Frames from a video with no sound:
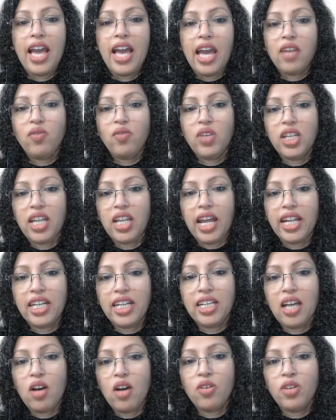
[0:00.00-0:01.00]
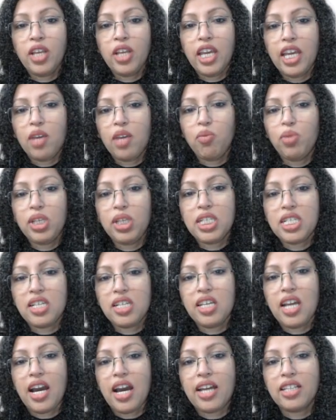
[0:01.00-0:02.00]
and we write down A, B,
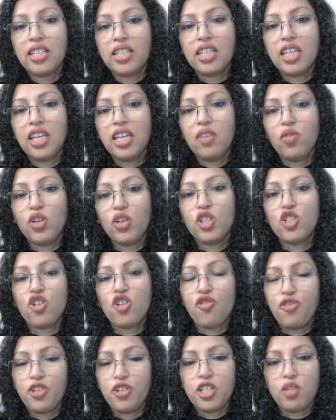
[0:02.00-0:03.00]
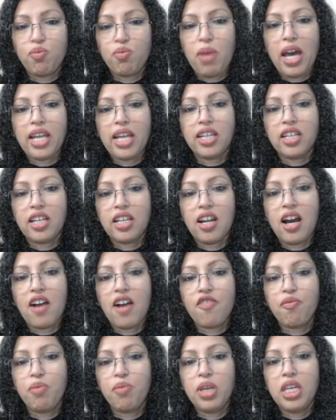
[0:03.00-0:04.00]
C are the keywords of first
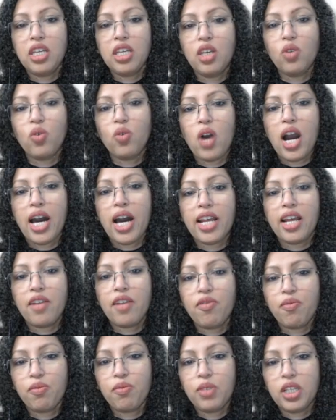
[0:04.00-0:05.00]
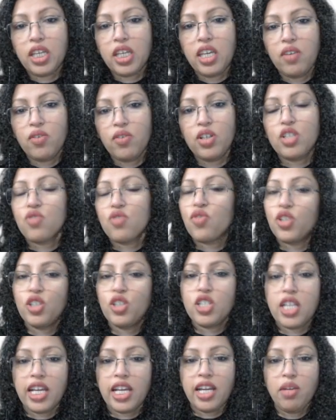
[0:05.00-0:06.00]
paragraph, P, Q, R are the keywords for
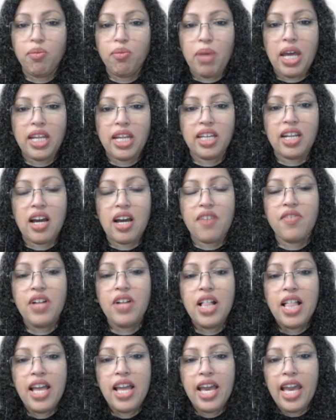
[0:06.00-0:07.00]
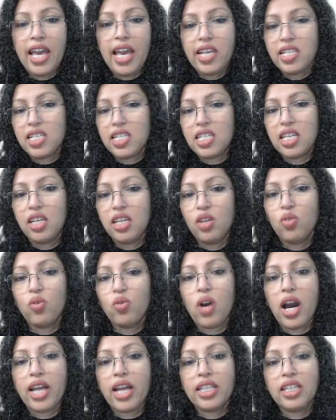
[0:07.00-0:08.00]
the second paragraph, S, T,
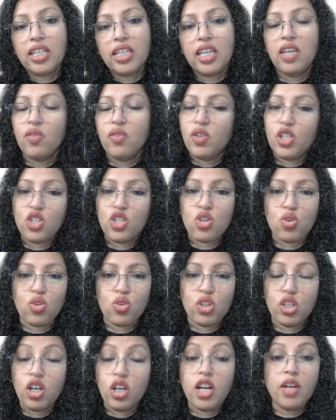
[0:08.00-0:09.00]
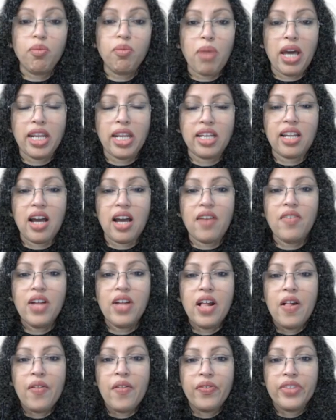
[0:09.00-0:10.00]
U are the keywords to the third paragraph,
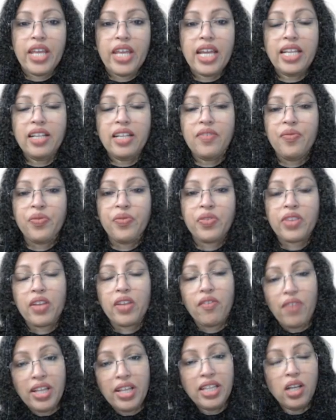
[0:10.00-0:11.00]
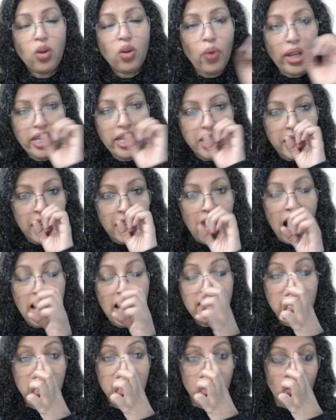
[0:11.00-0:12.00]
then when the question
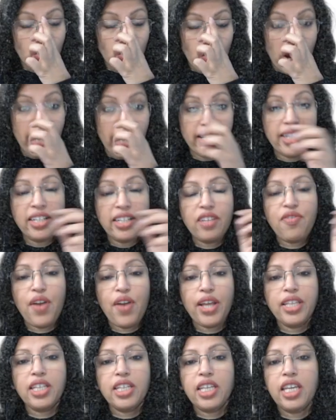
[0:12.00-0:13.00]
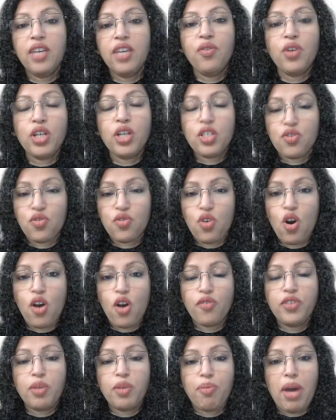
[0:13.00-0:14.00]
asks you to identify the keywords
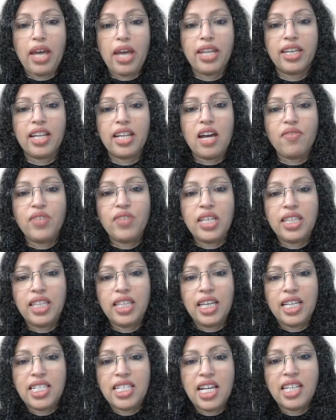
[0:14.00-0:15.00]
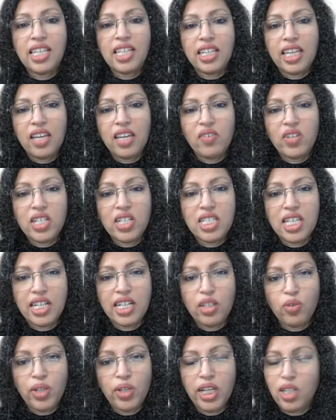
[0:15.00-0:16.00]
of the paragraph, then these are the keywords
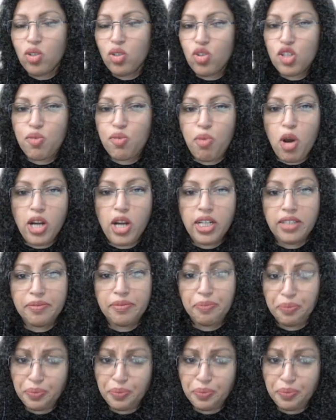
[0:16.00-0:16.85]
that you need to spot.